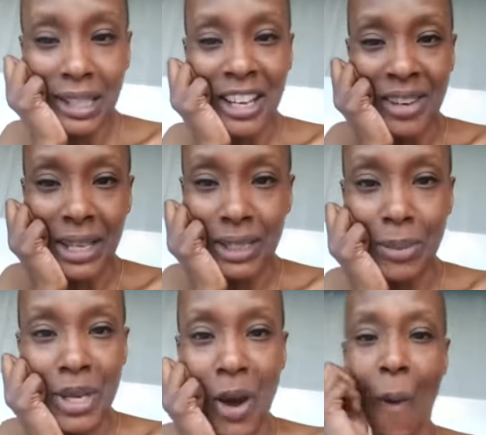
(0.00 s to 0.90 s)
All right, let
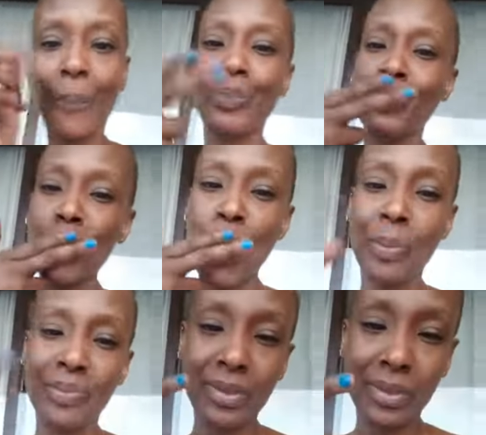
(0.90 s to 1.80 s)
me go.
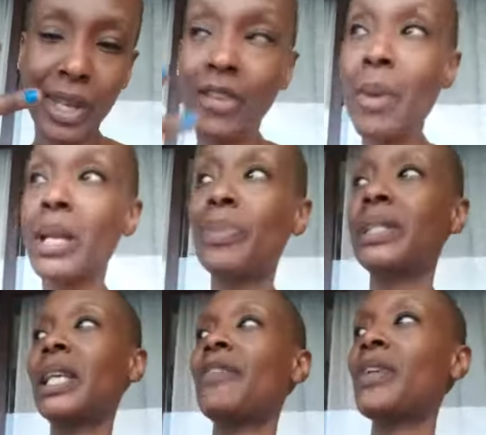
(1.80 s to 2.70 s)
Everybody be
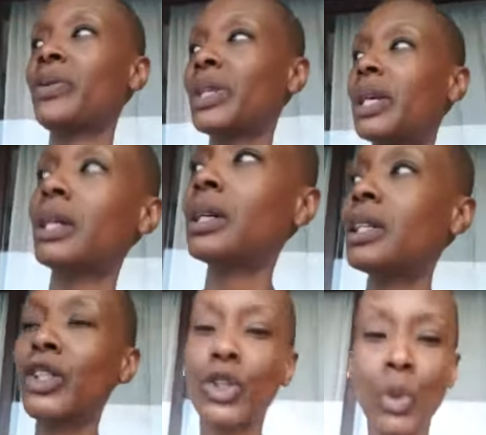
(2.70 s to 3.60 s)
safe out there.
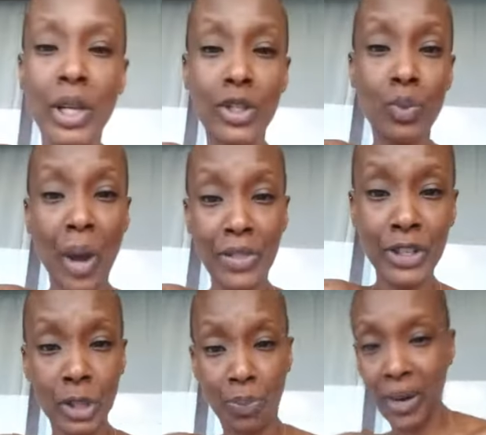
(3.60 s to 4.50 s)
Enjoy this weather.
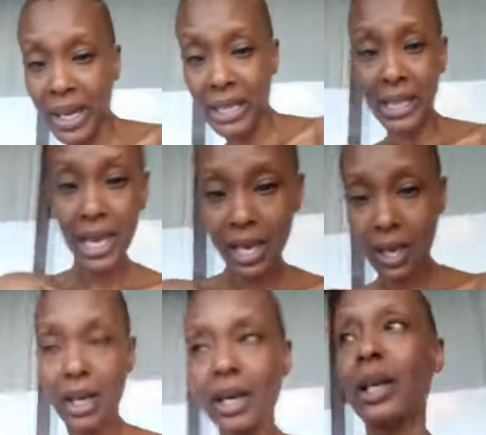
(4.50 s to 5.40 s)
Spring is
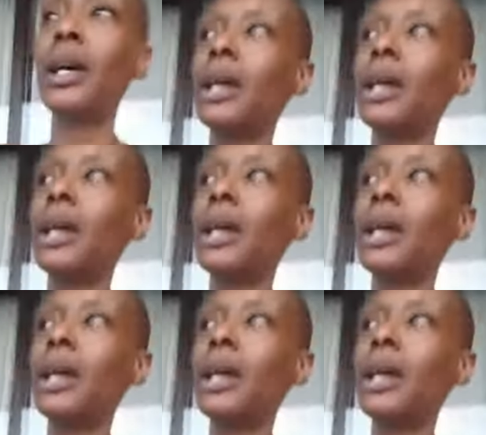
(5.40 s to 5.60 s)
here.